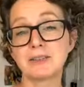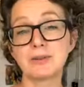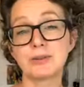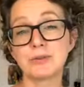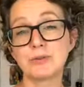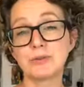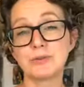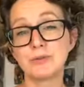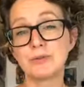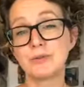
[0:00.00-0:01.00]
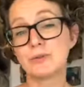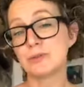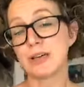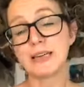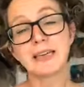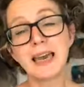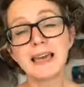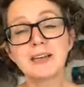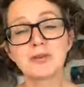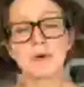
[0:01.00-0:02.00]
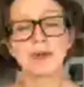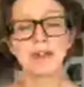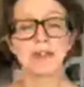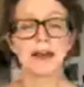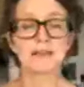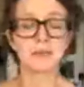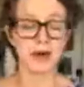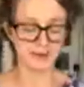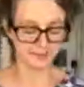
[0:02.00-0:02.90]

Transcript: to engage with as well.